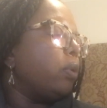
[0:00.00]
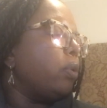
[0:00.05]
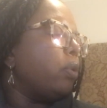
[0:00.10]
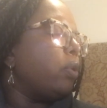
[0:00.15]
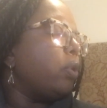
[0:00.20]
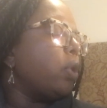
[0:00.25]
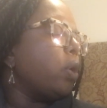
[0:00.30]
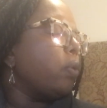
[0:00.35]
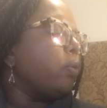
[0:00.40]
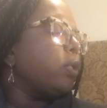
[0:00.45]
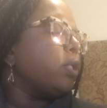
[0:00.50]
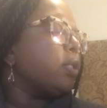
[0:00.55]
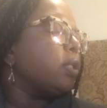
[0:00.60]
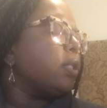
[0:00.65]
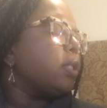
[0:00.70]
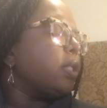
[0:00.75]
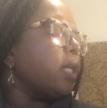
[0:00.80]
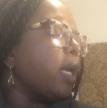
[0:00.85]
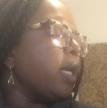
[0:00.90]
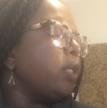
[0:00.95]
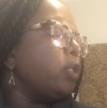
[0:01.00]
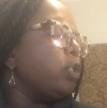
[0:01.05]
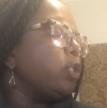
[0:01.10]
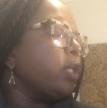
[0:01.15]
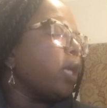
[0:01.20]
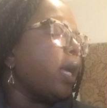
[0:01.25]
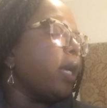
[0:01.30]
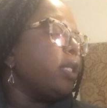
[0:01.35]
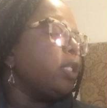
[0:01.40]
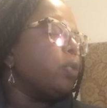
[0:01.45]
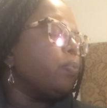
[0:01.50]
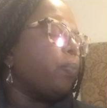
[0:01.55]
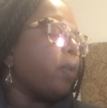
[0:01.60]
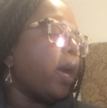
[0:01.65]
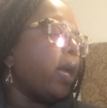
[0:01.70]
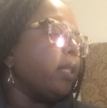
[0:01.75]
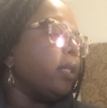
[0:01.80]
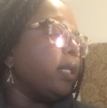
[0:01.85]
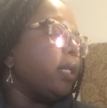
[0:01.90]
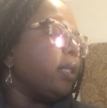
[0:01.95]
Though the sun shines
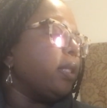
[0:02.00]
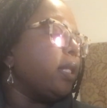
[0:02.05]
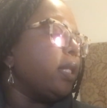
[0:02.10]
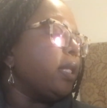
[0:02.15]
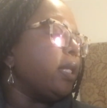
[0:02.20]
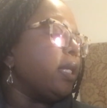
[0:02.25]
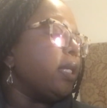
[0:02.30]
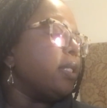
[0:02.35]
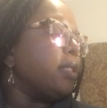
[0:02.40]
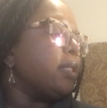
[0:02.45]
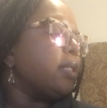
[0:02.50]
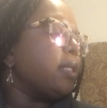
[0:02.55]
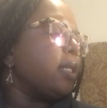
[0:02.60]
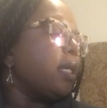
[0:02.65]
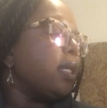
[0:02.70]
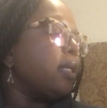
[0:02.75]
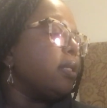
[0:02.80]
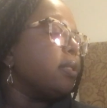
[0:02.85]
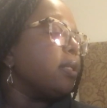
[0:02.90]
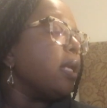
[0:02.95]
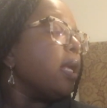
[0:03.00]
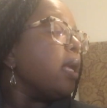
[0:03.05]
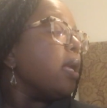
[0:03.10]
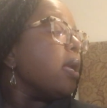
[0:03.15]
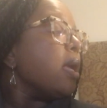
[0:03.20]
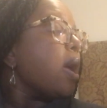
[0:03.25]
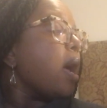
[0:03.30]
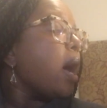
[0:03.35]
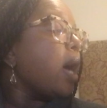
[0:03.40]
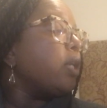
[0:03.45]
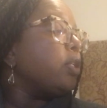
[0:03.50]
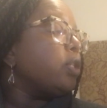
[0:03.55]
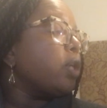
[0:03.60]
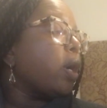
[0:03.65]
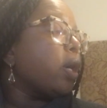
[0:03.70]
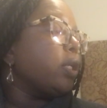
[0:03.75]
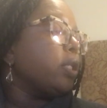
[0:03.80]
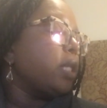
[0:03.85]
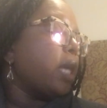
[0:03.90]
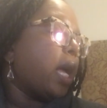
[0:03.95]
brightly, Lillian sees a
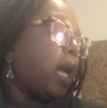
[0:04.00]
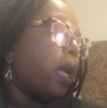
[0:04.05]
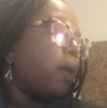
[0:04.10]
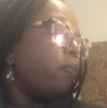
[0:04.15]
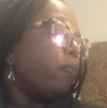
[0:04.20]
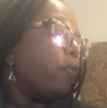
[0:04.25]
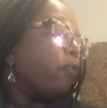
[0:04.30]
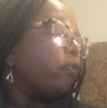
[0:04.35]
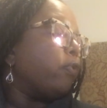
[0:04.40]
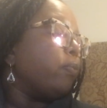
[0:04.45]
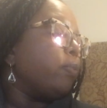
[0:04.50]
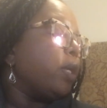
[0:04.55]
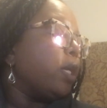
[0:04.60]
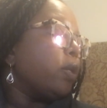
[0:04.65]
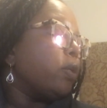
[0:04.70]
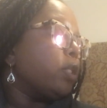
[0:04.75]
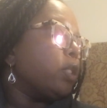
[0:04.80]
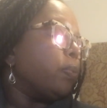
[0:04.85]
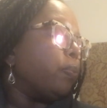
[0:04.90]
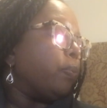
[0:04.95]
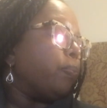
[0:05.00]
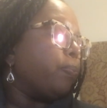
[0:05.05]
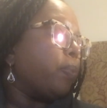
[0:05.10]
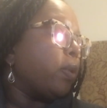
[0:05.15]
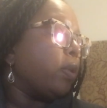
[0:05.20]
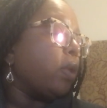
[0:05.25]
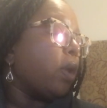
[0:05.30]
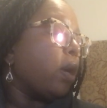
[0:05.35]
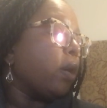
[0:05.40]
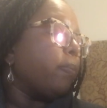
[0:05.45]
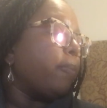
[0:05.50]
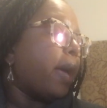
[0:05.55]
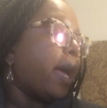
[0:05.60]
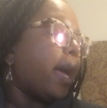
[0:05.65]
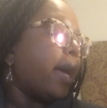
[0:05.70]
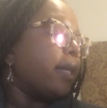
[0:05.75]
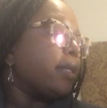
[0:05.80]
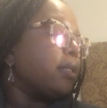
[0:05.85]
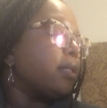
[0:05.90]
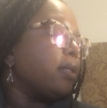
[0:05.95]
dark time from years long
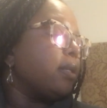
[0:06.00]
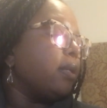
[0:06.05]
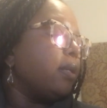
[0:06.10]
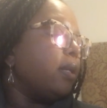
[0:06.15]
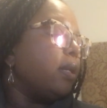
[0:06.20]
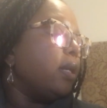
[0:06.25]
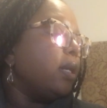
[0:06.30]
past.